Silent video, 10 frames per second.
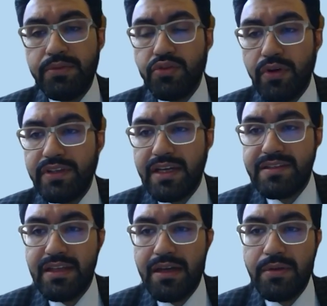joint
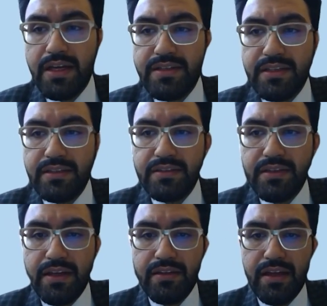and stabilize it
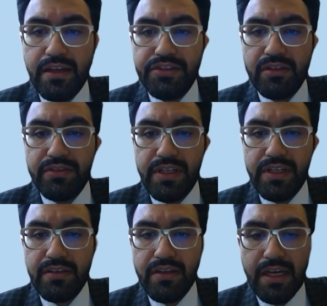in children.